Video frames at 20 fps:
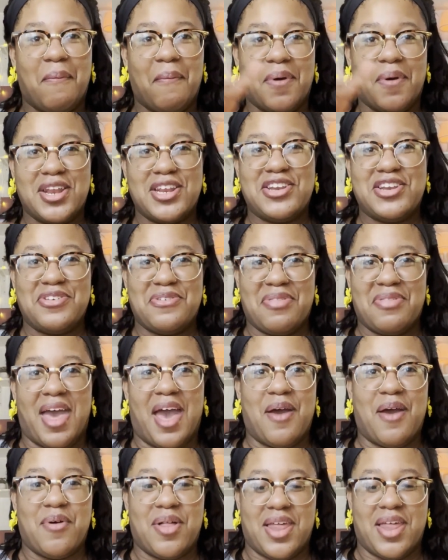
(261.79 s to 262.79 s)
want to do
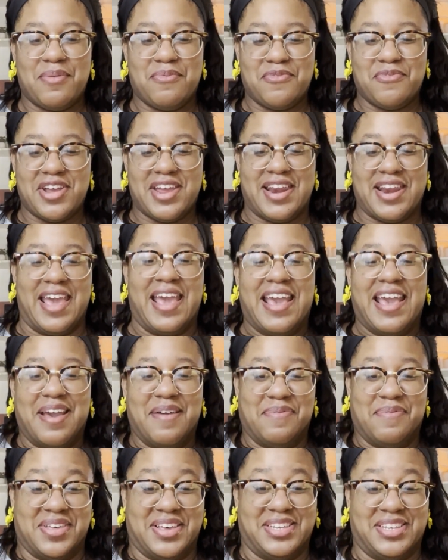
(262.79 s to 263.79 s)
that while I'm reading,
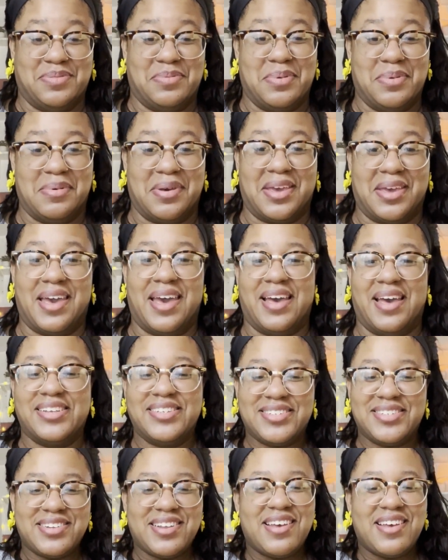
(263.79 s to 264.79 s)
please be my
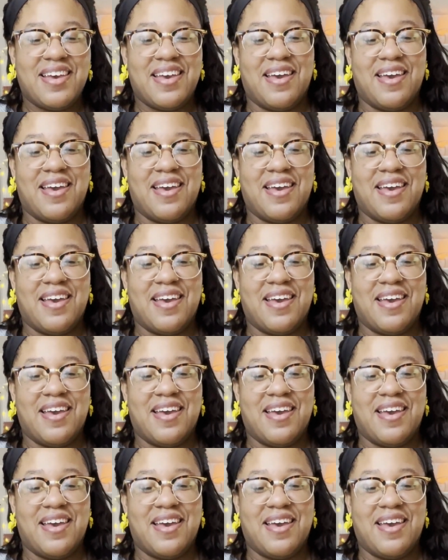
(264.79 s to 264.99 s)
guest